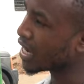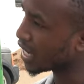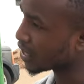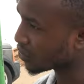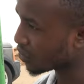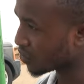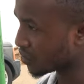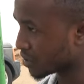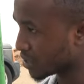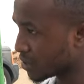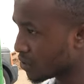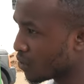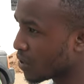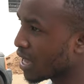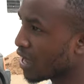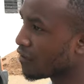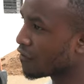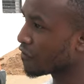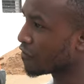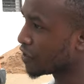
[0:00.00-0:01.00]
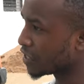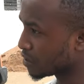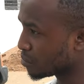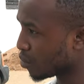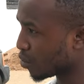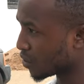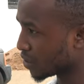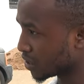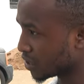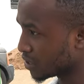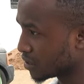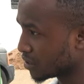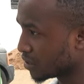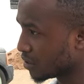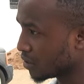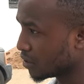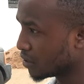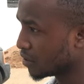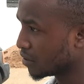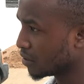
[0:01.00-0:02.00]
turtles, we have fish bones
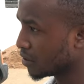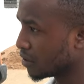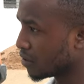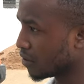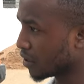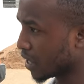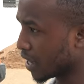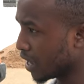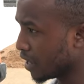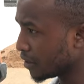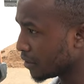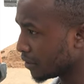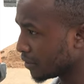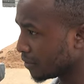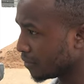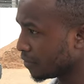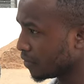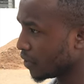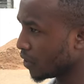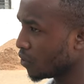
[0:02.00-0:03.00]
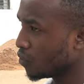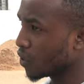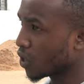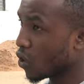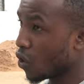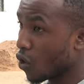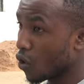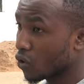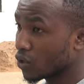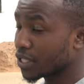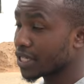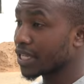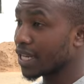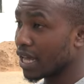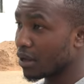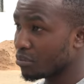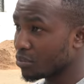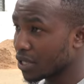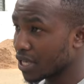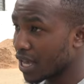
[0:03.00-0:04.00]
Okay? We call
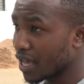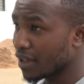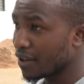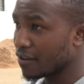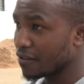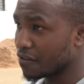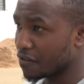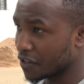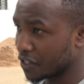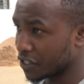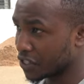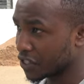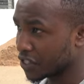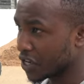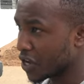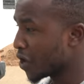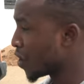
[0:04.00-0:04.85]
tilapia fish.